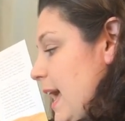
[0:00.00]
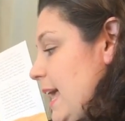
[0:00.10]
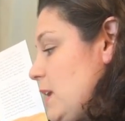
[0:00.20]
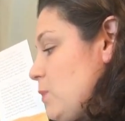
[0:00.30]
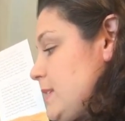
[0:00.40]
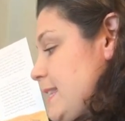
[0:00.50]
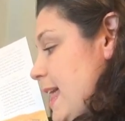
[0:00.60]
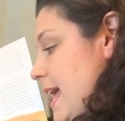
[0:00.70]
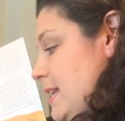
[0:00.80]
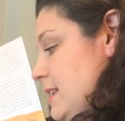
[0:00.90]
And it was
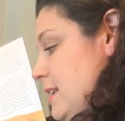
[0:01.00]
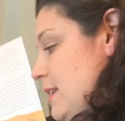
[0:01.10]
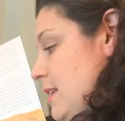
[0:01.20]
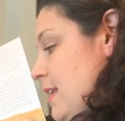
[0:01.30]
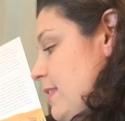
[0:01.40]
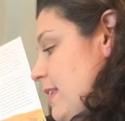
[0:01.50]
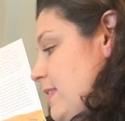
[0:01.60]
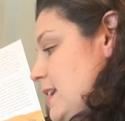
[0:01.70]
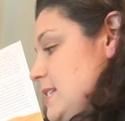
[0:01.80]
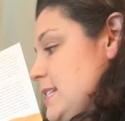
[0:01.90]
then
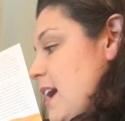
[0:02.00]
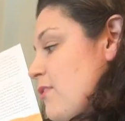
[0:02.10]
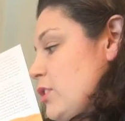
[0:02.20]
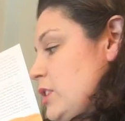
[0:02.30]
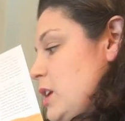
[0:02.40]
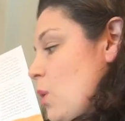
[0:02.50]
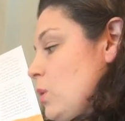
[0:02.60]
that they discovered the